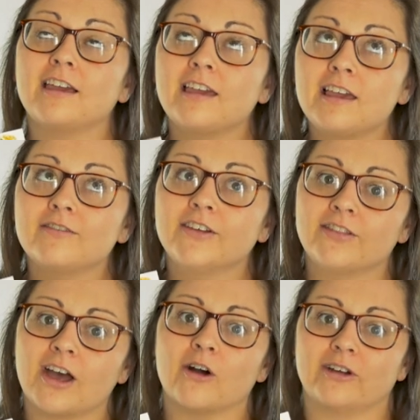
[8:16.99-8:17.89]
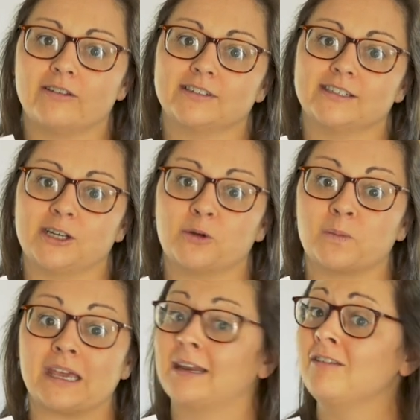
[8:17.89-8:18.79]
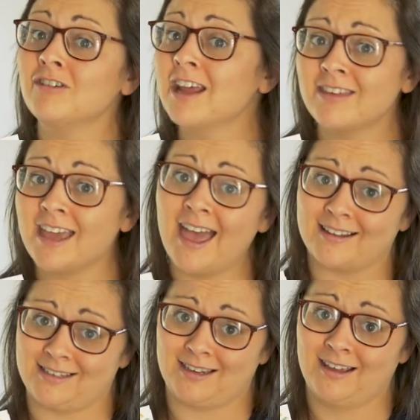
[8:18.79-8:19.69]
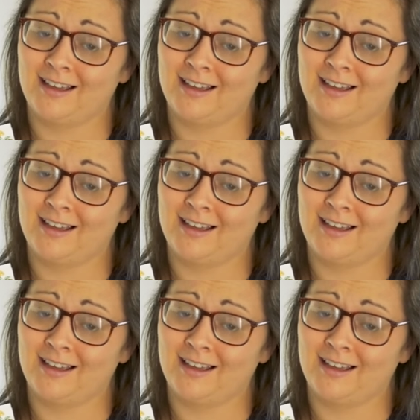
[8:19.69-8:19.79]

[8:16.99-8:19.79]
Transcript: even though he was still mean, even at the end.